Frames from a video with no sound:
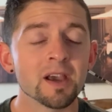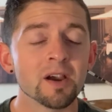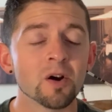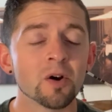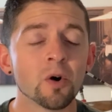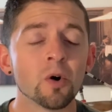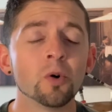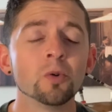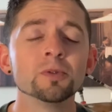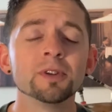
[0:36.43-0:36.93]

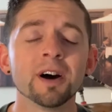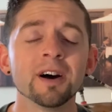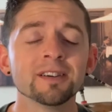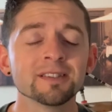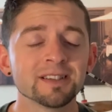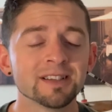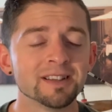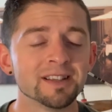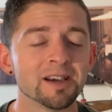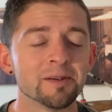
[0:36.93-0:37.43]
hold on
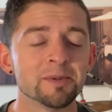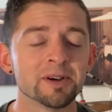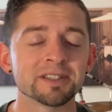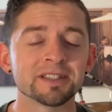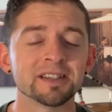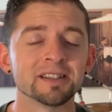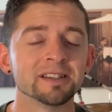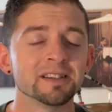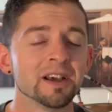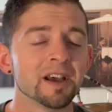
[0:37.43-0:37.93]
to them as
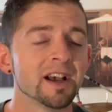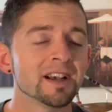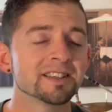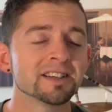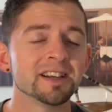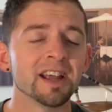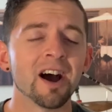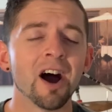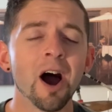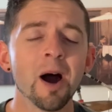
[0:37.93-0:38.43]

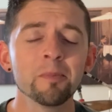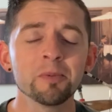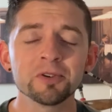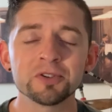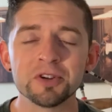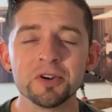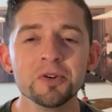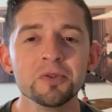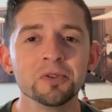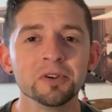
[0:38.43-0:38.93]
an
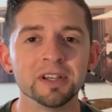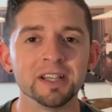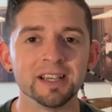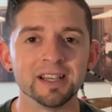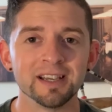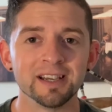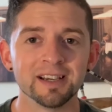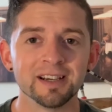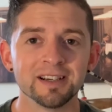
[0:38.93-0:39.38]
opportunity